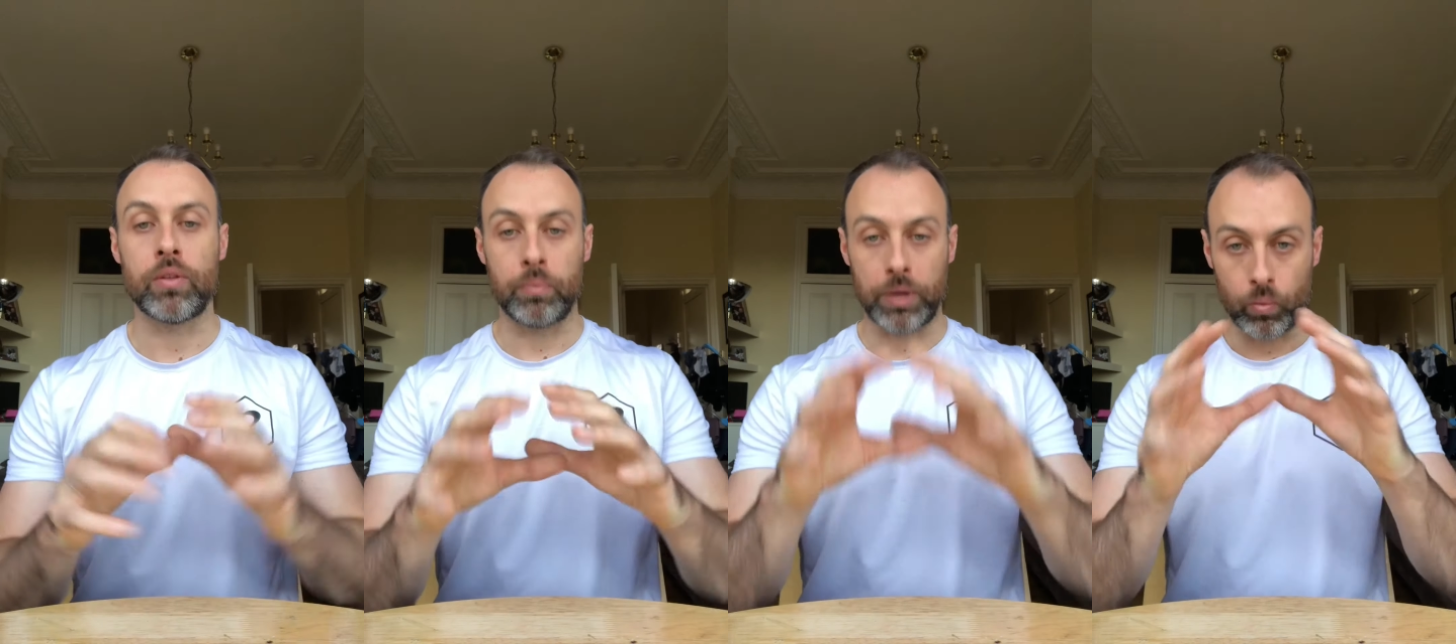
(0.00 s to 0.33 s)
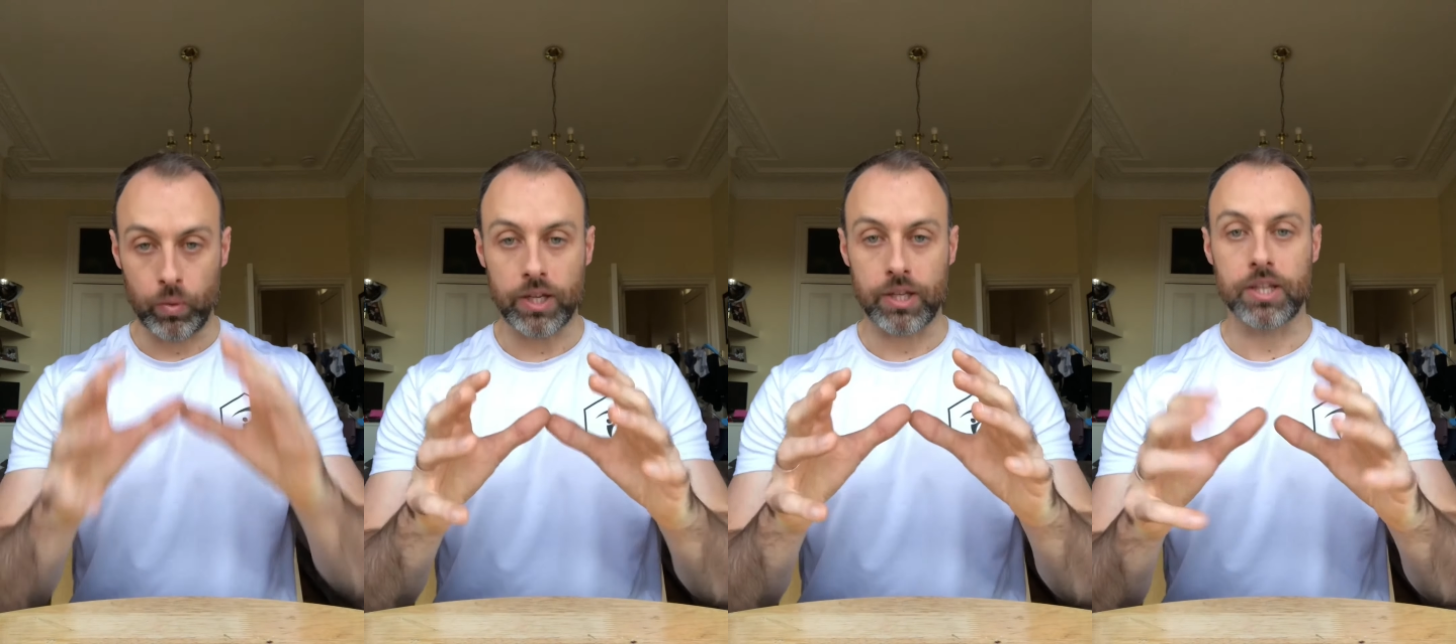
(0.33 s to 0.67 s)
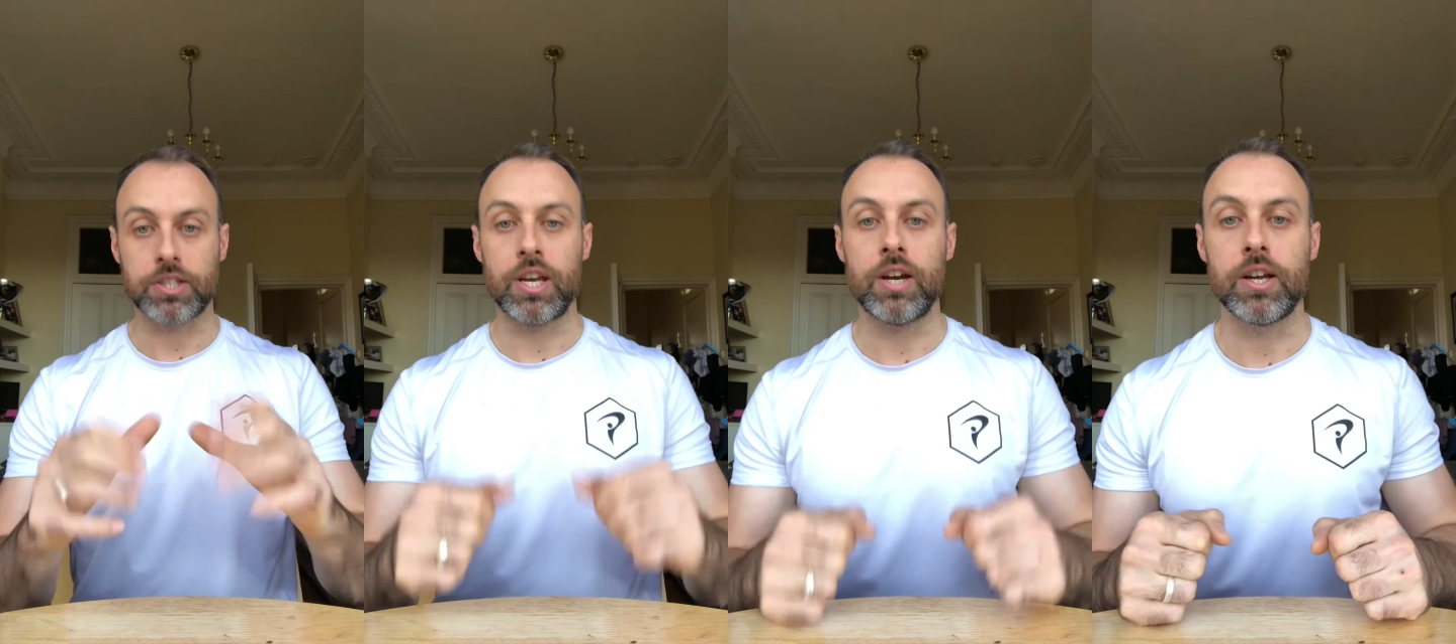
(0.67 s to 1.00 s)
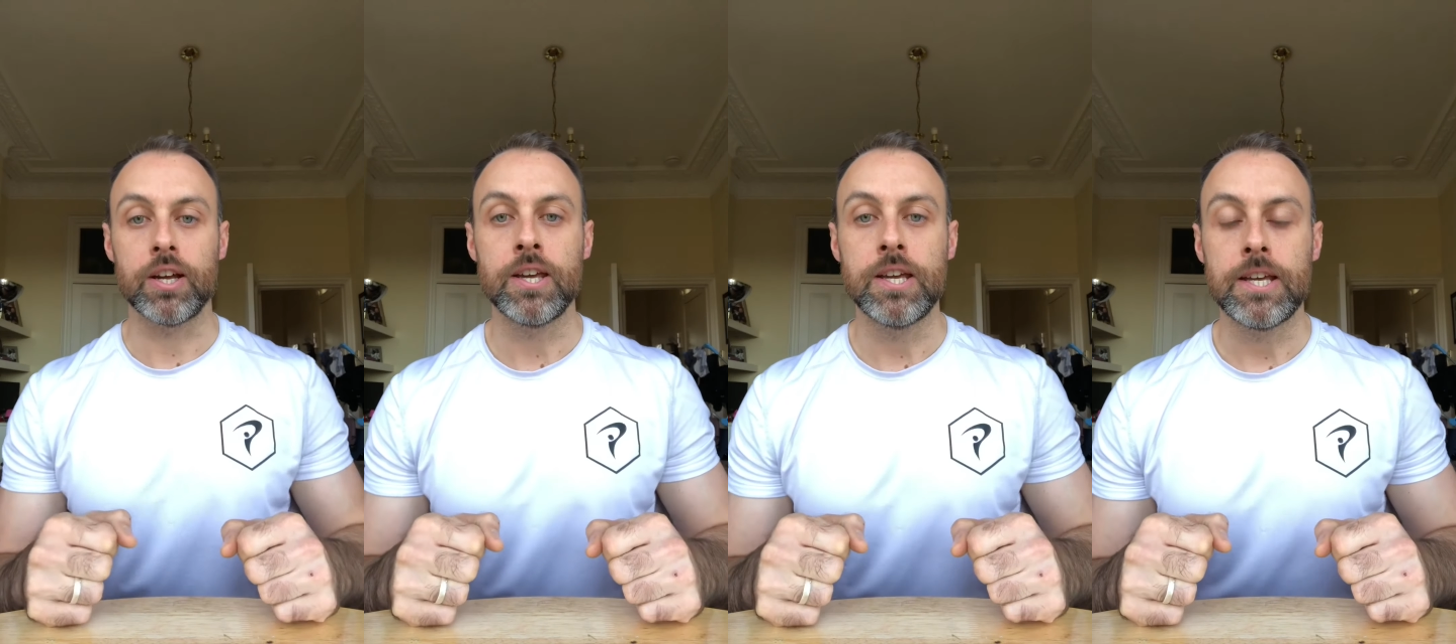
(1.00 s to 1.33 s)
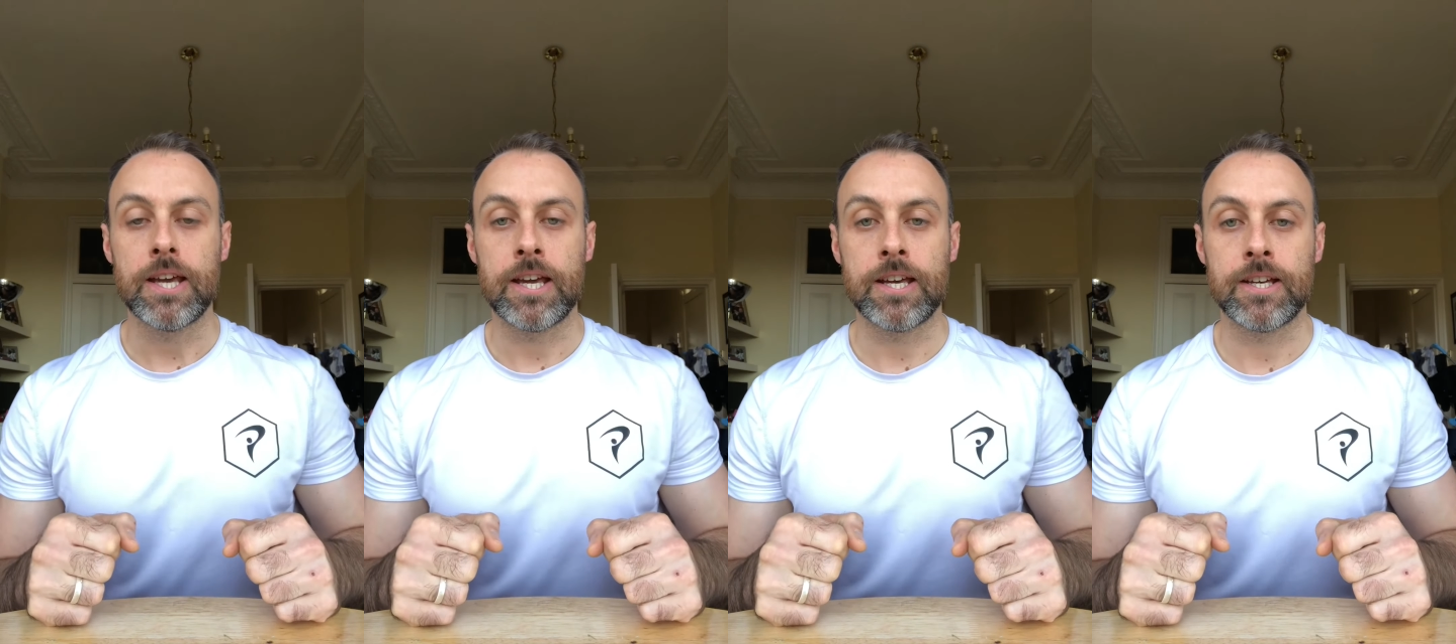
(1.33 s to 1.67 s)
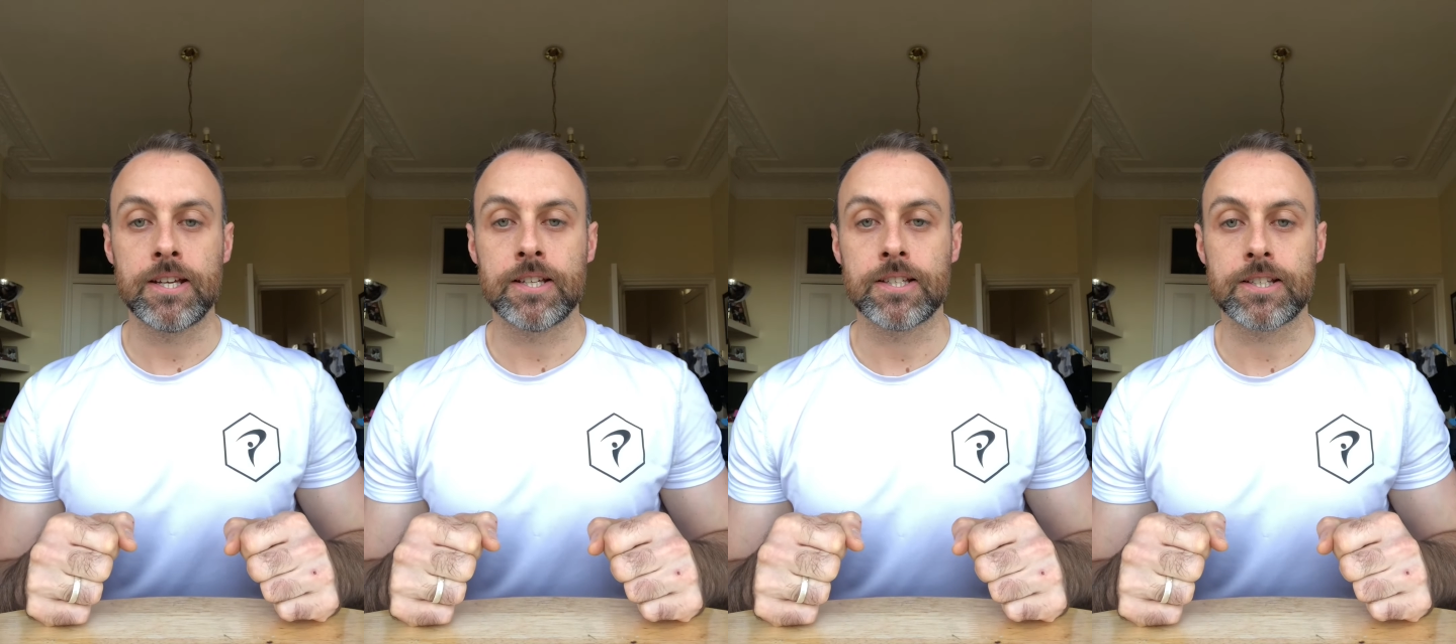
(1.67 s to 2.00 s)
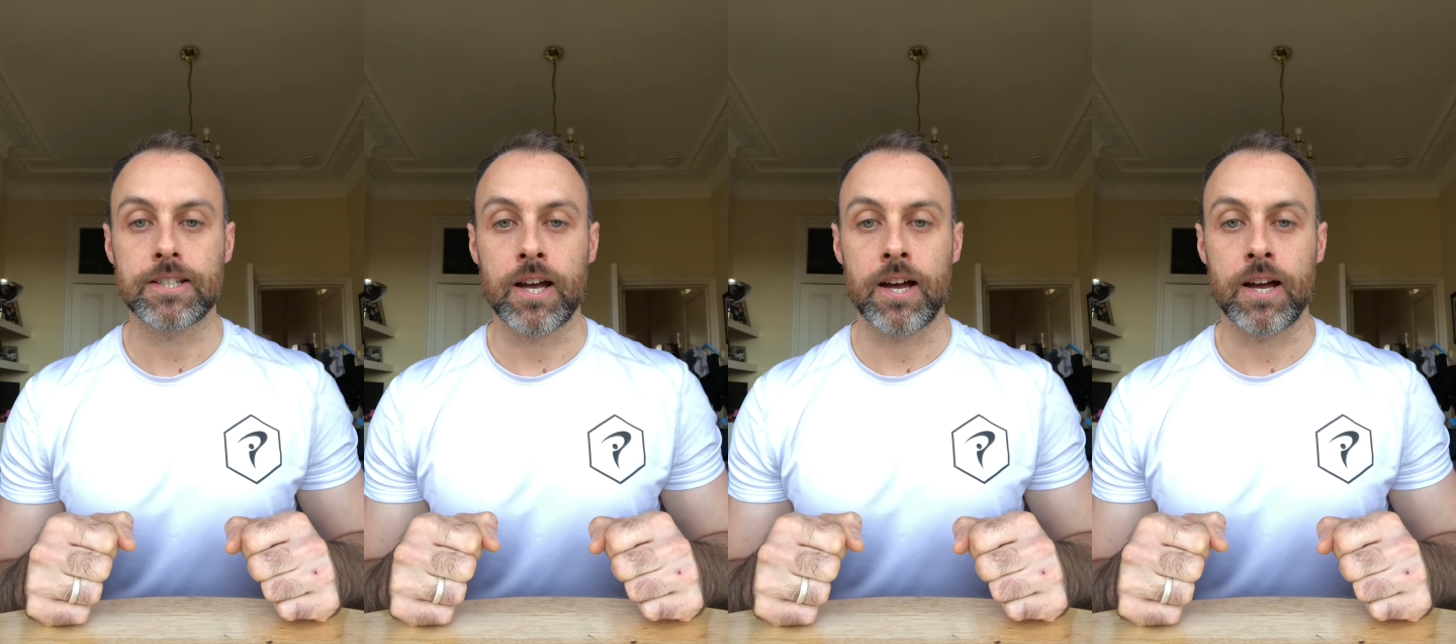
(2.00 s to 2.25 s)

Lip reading: being weak in this area, is